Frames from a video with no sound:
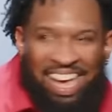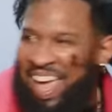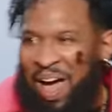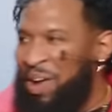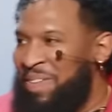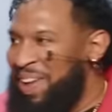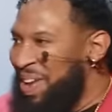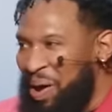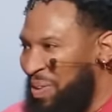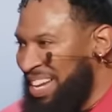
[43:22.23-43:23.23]
y'all don't even
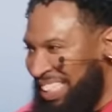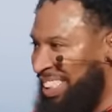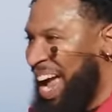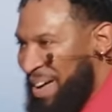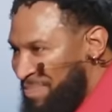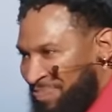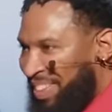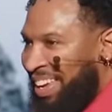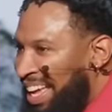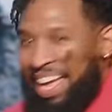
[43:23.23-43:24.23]
know when to shout.
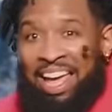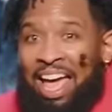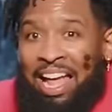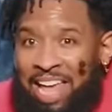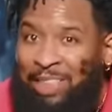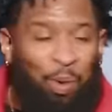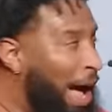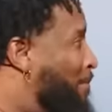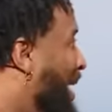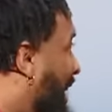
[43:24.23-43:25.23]
That's why I be